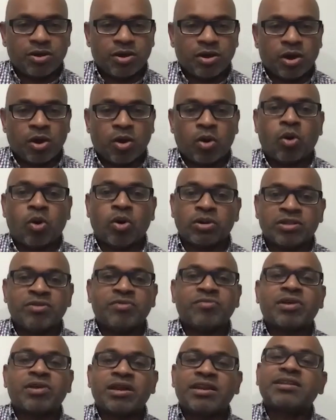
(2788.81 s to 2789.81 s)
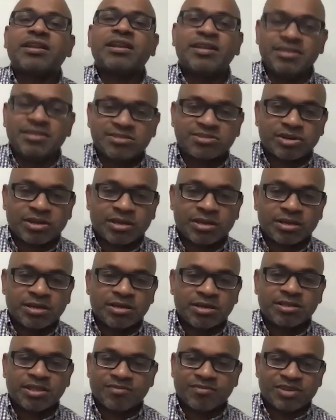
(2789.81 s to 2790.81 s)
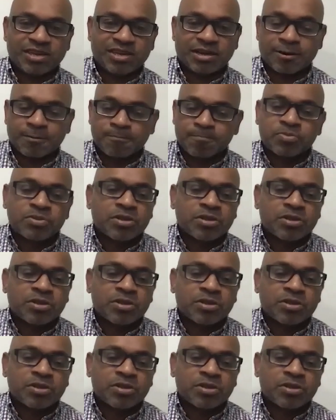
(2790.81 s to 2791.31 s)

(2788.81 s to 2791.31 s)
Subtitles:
or the clinical history they've taken.